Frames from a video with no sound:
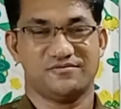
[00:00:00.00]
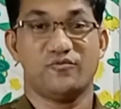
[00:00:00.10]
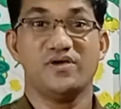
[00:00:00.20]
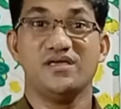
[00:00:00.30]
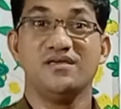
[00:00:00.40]

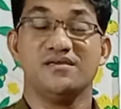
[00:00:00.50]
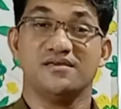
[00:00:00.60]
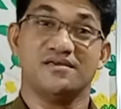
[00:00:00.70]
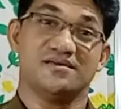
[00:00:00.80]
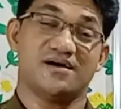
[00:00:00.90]
We
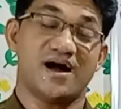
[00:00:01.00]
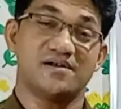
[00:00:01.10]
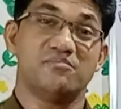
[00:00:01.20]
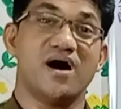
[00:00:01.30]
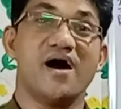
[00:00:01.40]

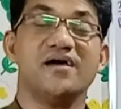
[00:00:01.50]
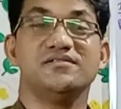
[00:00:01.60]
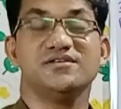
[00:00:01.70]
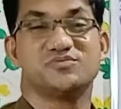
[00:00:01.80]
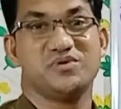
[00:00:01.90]
admire
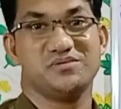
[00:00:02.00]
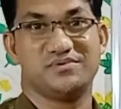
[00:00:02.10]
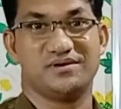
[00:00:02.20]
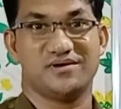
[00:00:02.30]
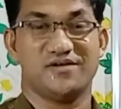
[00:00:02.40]
these
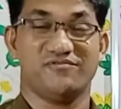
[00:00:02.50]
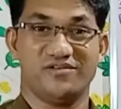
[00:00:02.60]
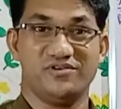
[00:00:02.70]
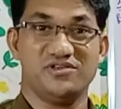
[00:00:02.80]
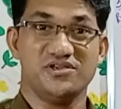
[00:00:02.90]
people, and
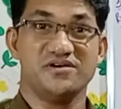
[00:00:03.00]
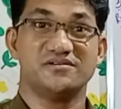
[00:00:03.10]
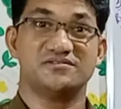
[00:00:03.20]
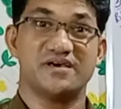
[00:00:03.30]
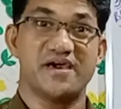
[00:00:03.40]
when we
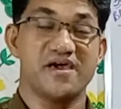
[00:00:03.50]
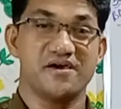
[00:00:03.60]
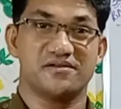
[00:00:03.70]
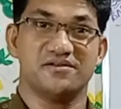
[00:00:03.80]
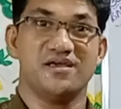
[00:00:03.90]
hear
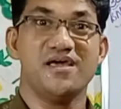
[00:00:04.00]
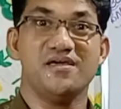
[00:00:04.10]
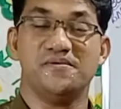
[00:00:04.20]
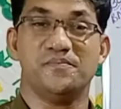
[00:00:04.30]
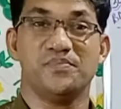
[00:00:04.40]
their
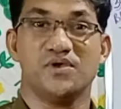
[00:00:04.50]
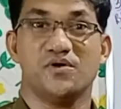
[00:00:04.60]
name,